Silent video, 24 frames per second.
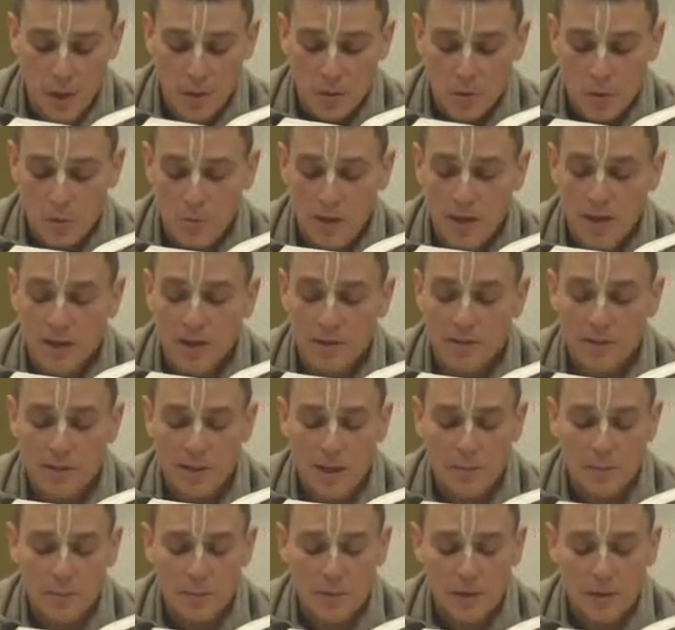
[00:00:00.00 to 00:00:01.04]
You may
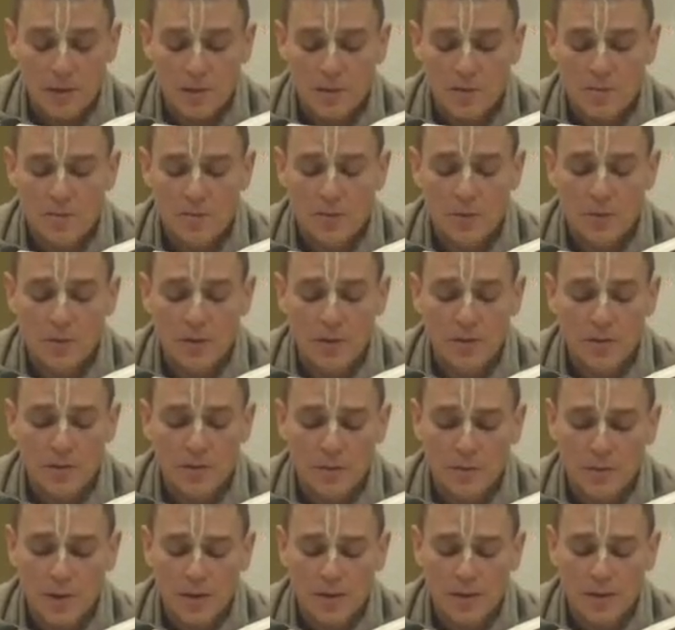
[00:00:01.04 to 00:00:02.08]
accept me as fully
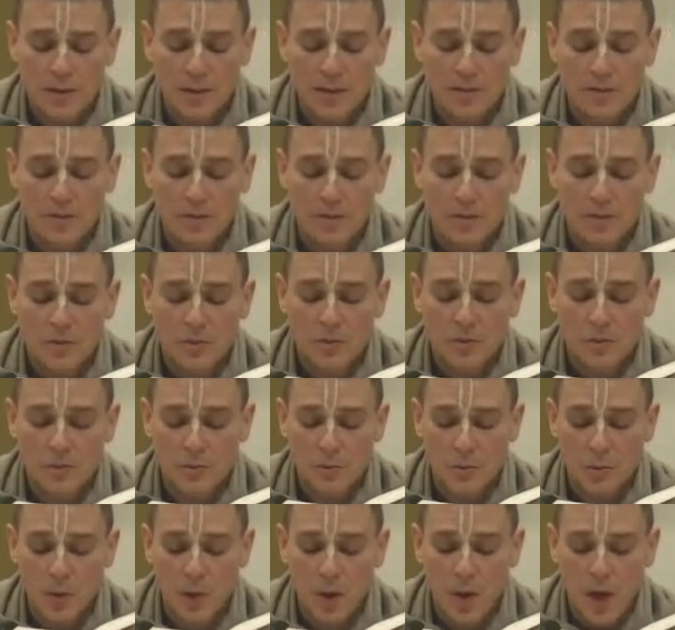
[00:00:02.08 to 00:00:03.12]
surrendered unto
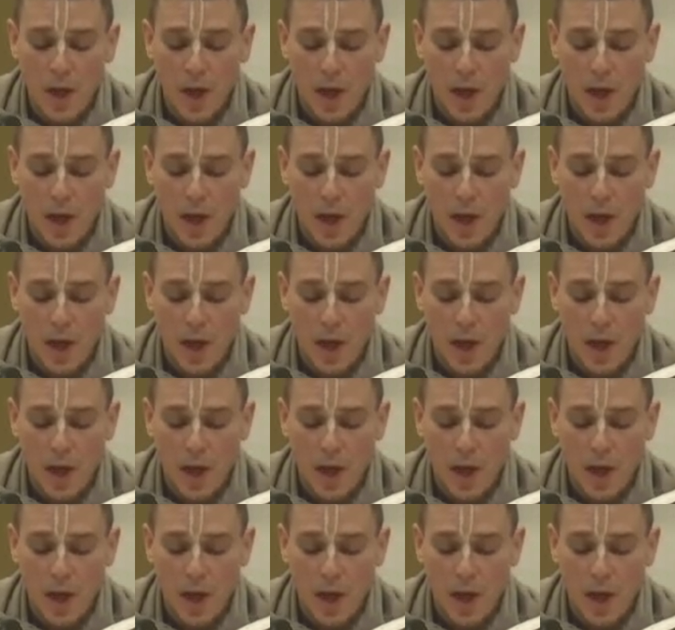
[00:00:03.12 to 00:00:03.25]
you.